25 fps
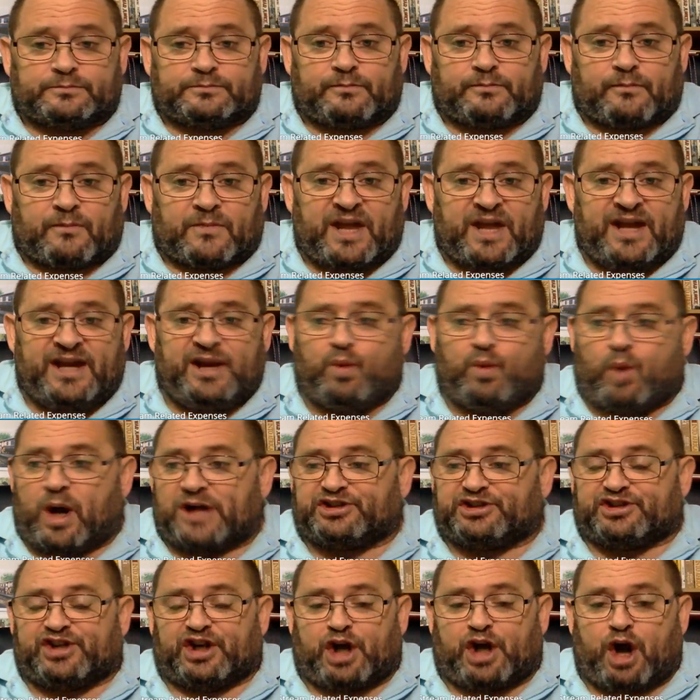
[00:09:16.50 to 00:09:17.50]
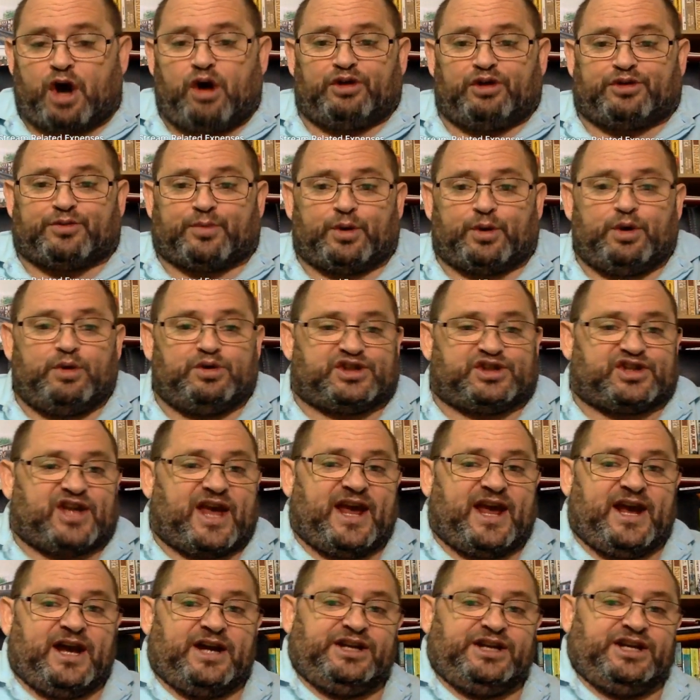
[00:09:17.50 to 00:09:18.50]
and he wants to go through,
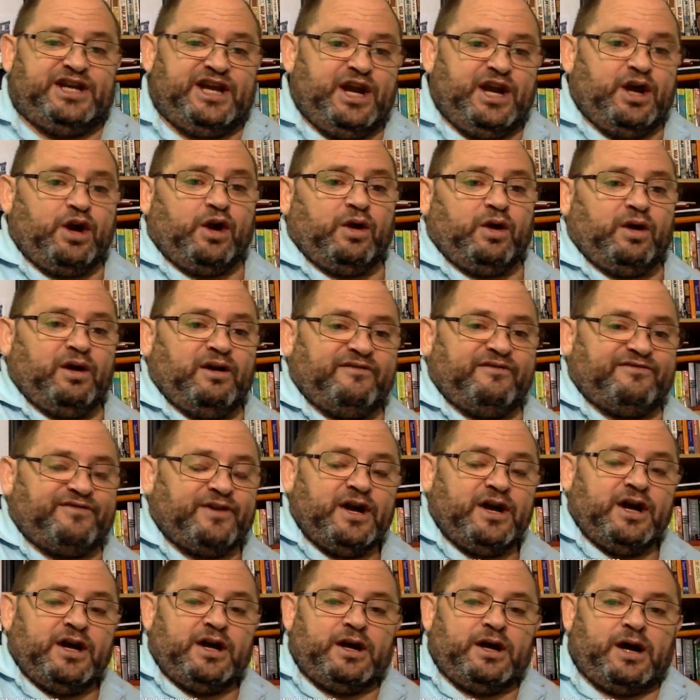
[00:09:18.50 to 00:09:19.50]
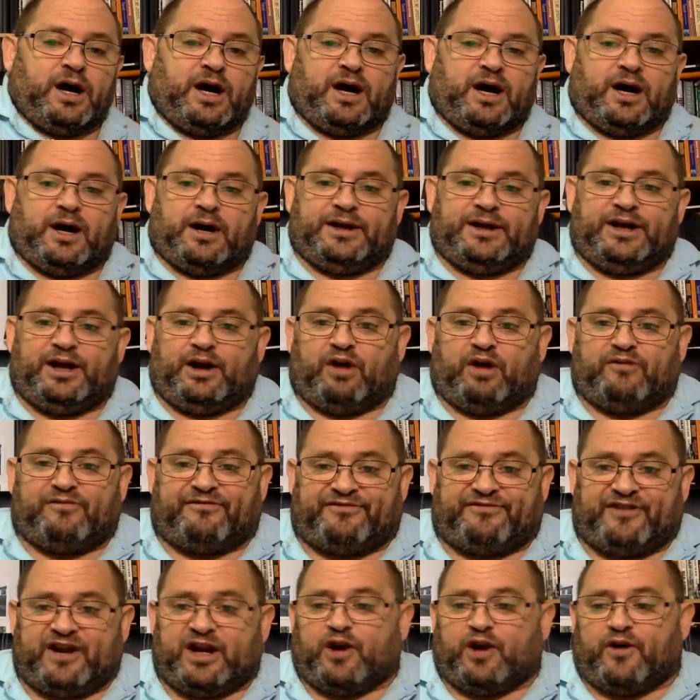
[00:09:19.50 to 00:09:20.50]
say, a year of, you know,
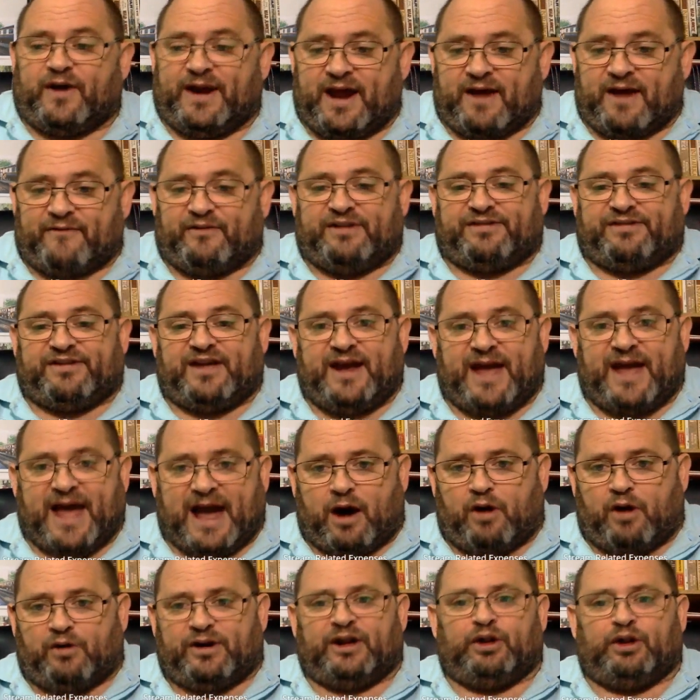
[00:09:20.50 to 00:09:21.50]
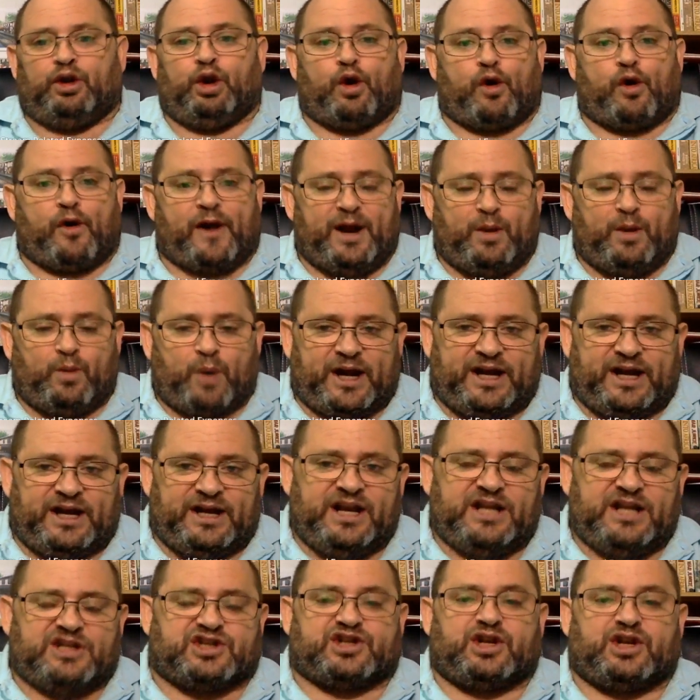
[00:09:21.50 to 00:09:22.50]
figuring everything out and learning what he
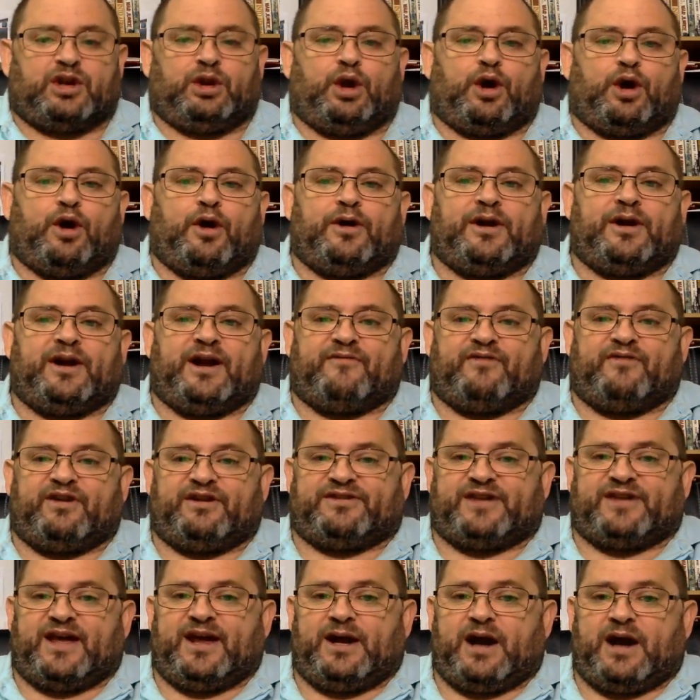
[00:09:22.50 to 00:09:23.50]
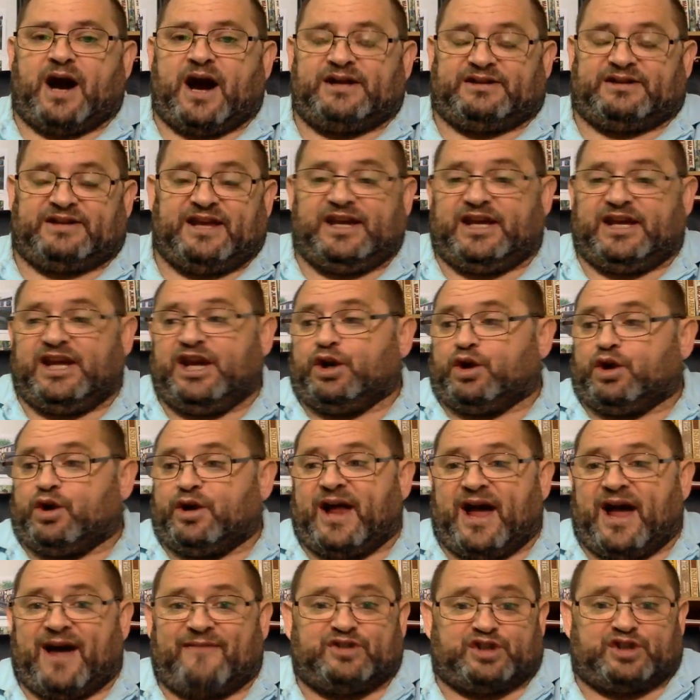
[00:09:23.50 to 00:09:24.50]
needs to learn and everything, I think he could
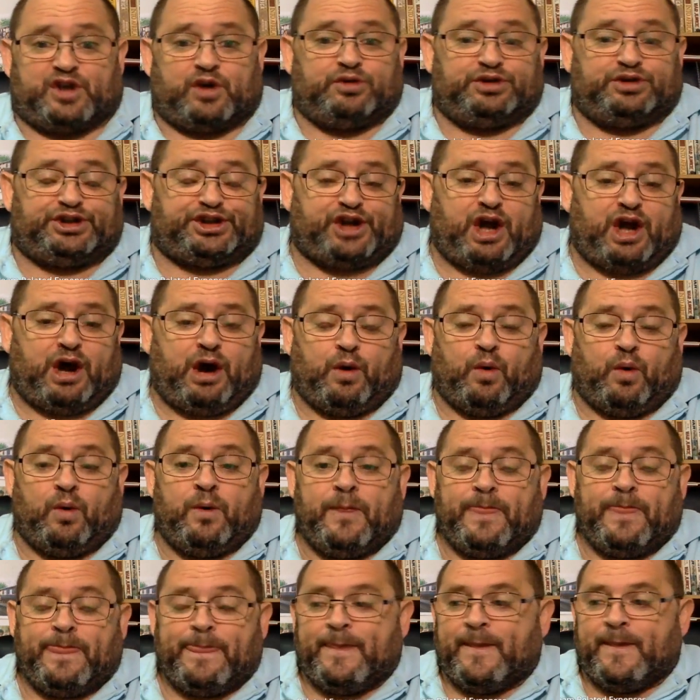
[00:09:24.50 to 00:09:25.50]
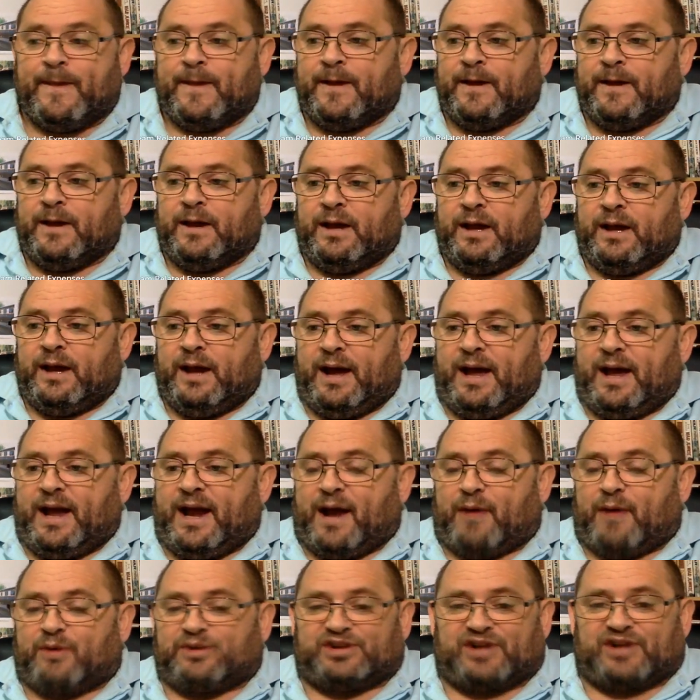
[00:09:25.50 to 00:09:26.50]
have his own show. And
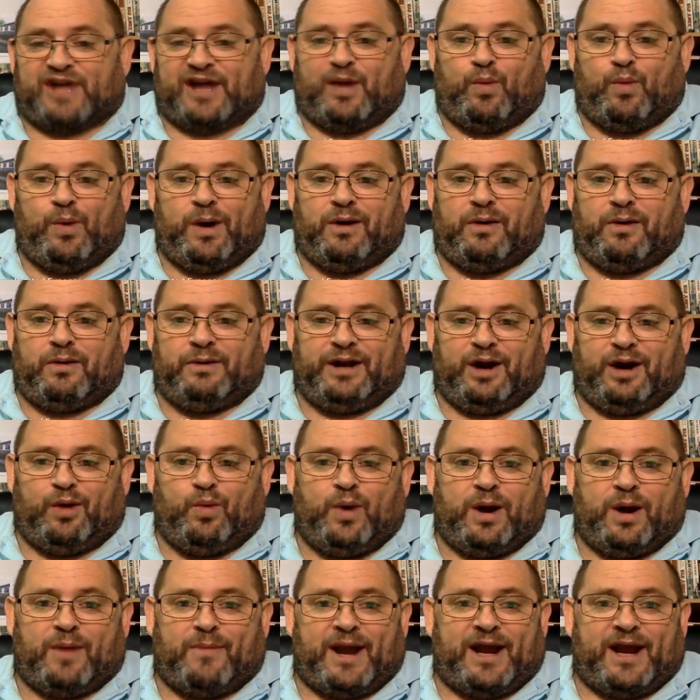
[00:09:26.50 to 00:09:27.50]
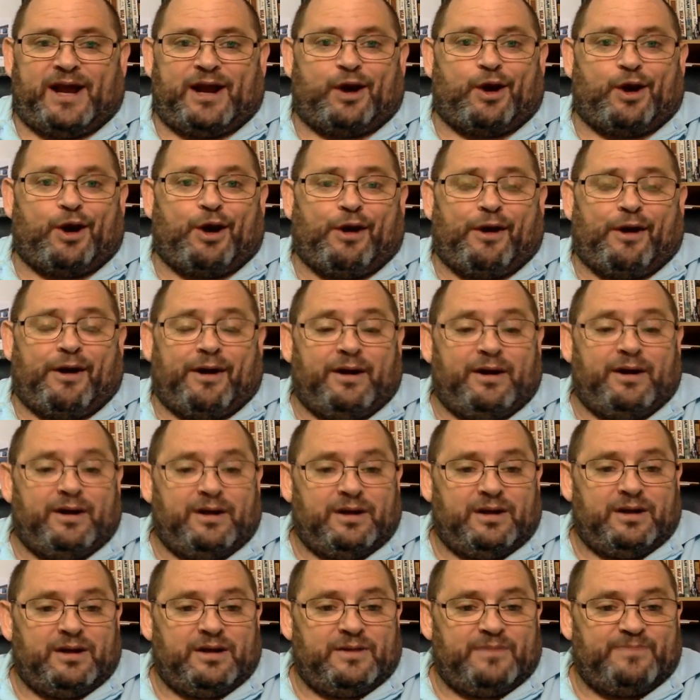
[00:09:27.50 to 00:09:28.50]
I was like, well, you know, what am I going to earn?
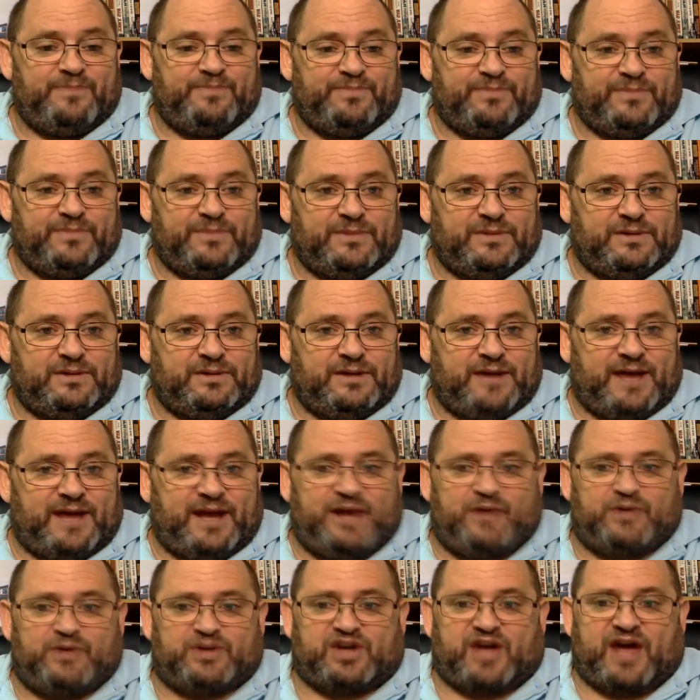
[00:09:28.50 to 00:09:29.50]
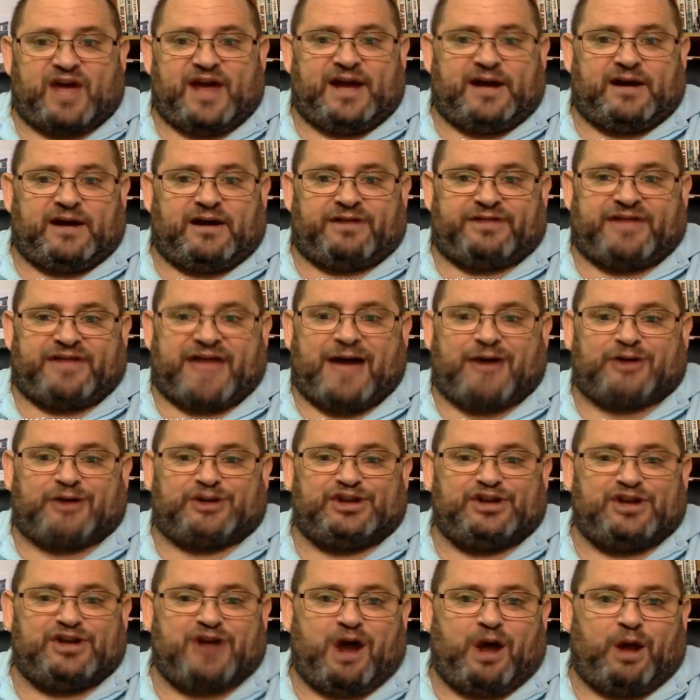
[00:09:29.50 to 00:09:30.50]
And it was like
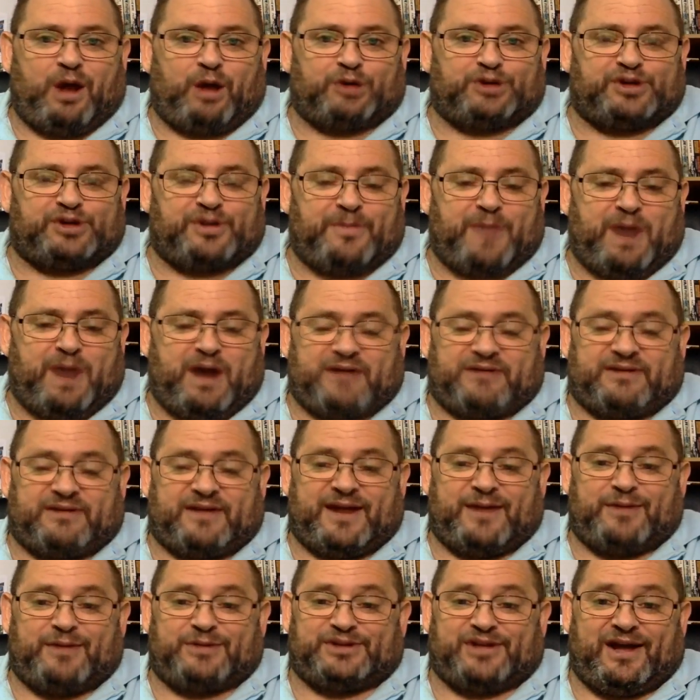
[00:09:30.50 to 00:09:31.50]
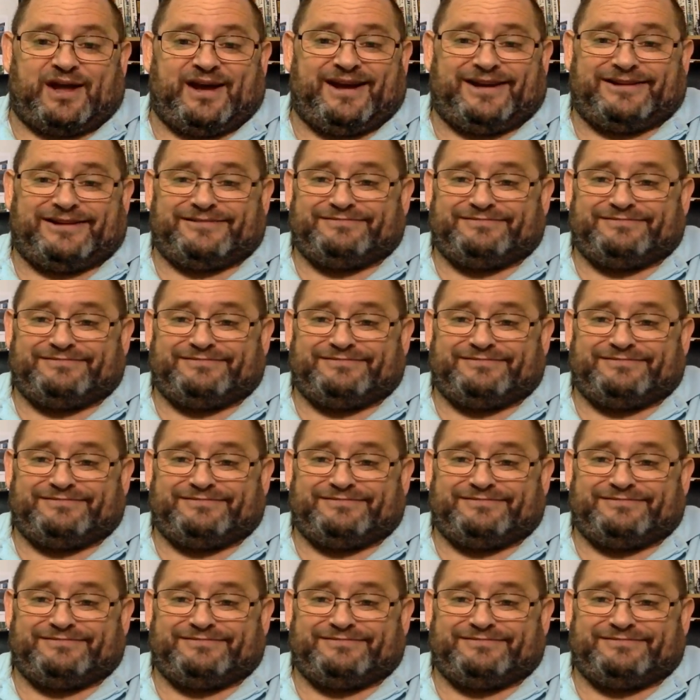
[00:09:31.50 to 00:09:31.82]
$1,000 a month. And I was like,